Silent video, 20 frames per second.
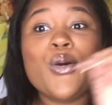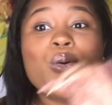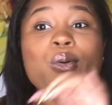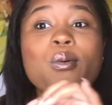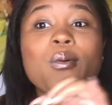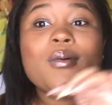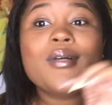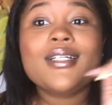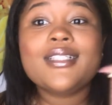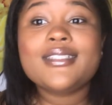
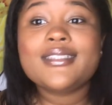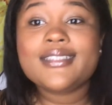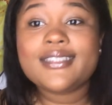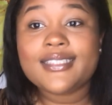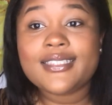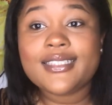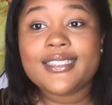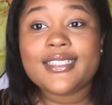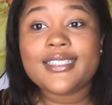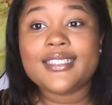
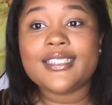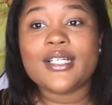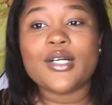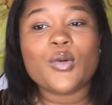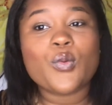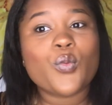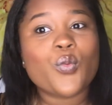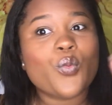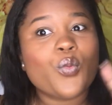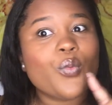quarantine.
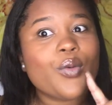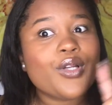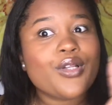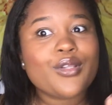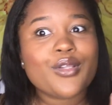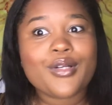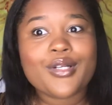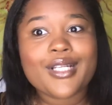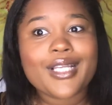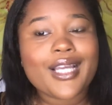We're
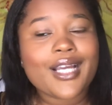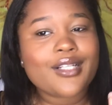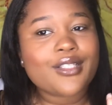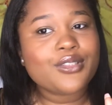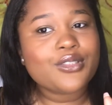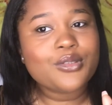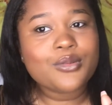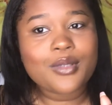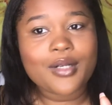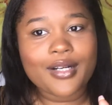learning how
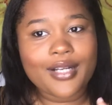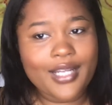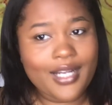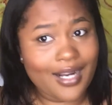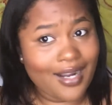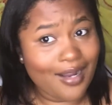to do our hair.